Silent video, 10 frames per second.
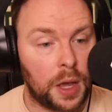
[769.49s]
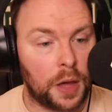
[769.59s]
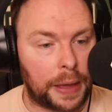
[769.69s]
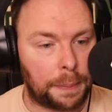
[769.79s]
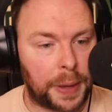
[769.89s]

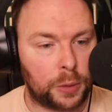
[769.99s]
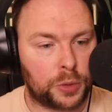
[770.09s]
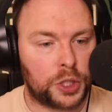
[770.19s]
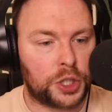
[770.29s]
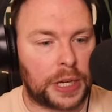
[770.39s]
That
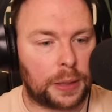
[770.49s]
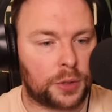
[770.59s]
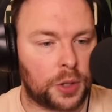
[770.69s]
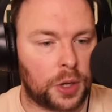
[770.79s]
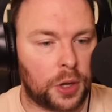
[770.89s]
penalty
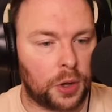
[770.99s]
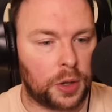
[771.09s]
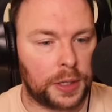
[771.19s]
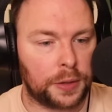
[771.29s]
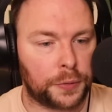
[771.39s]
shout
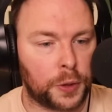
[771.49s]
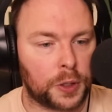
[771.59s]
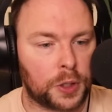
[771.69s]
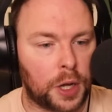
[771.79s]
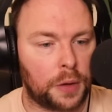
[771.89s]
early in the
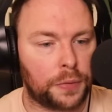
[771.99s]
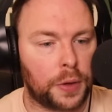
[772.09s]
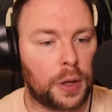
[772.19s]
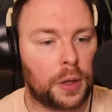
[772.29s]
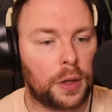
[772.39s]
first half,
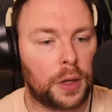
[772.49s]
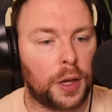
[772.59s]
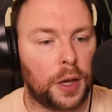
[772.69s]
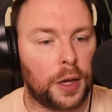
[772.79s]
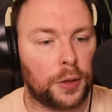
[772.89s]

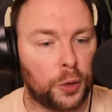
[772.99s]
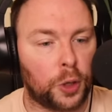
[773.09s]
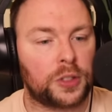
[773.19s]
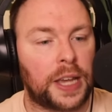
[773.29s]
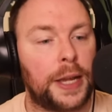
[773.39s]

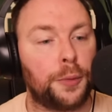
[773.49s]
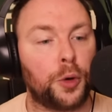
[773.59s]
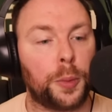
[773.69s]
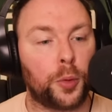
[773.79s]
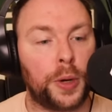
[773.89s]
not a
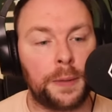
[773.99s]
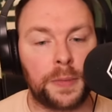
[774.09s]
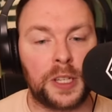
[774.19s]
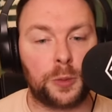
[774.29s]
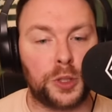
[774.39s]
robbery,
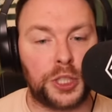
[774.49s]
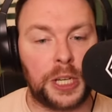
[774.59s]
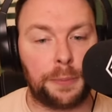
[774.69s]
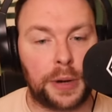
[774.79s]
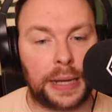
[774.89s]
is what
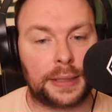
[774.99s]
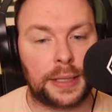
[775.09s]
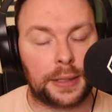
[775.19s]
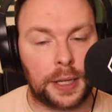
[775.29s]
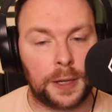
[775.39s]
G. Pratt
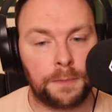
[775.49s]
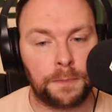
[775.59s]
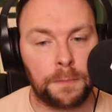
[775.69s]
says here.